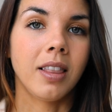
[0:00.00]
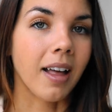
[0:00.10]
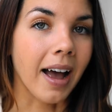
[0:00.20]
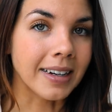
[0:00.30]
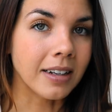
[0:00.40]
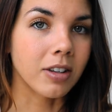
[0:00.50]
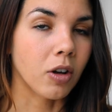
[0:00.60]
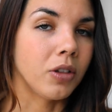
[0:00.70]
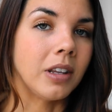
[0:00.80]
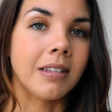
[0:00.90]
light
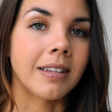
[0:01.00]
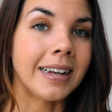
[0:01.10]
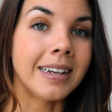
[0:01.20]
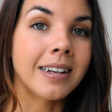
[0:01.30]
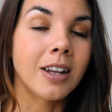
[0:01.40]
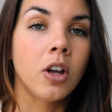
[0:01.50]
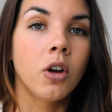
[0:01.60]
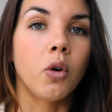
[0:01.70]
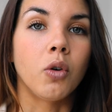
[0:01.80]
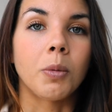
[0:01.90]
on the scene
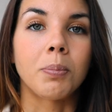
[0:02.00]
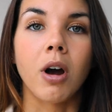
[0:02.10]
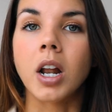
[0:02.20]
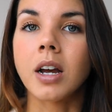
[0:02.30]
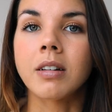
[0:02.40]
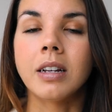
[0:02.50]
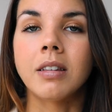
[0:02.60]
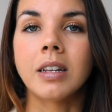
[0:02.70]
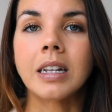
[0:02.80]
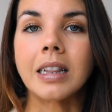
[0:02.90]
or the product
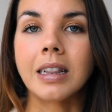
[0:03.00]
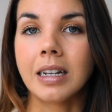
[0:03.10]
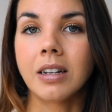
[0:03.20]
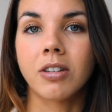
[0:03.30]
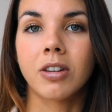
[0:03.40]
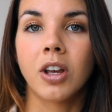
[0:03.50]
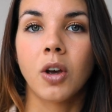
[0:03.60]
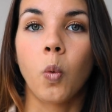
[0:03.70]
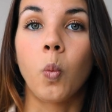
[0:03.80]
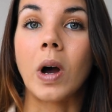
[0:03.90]
isn't lit
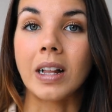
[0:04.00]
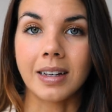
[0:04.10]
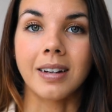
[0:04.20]
well